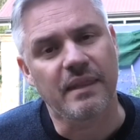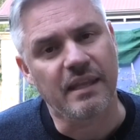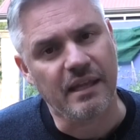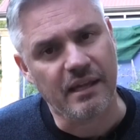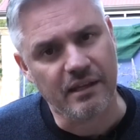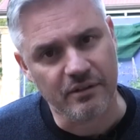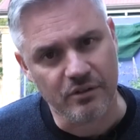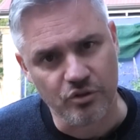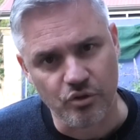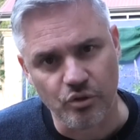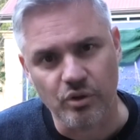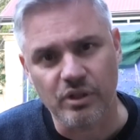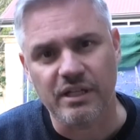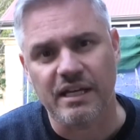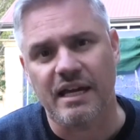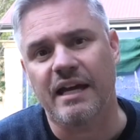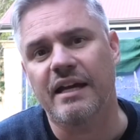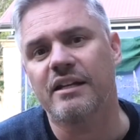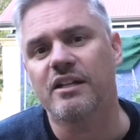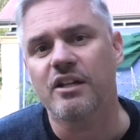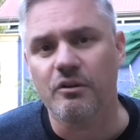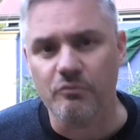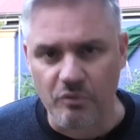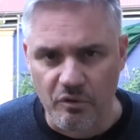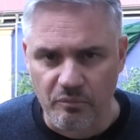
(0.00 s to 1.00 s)
And through
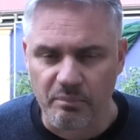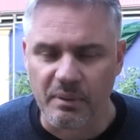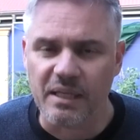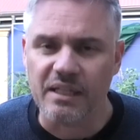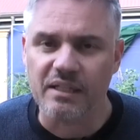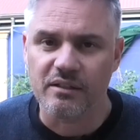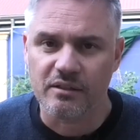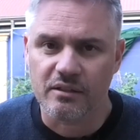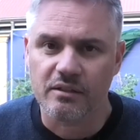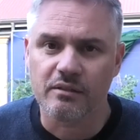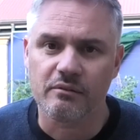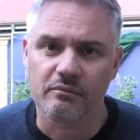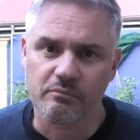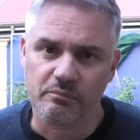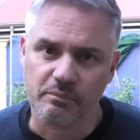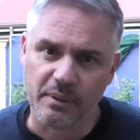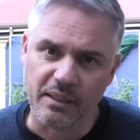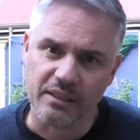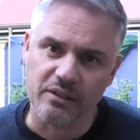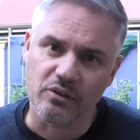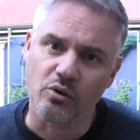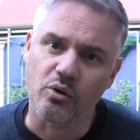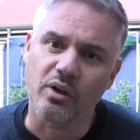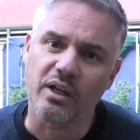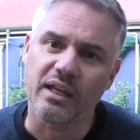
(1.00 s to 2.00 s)
CATO, we've been
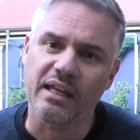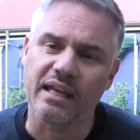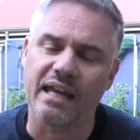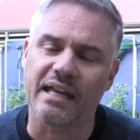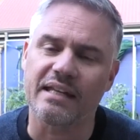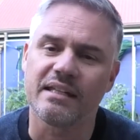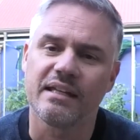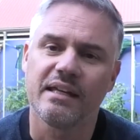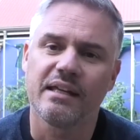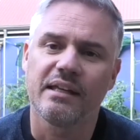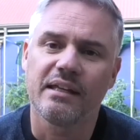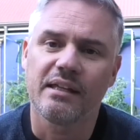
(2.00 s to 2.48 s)
looking at,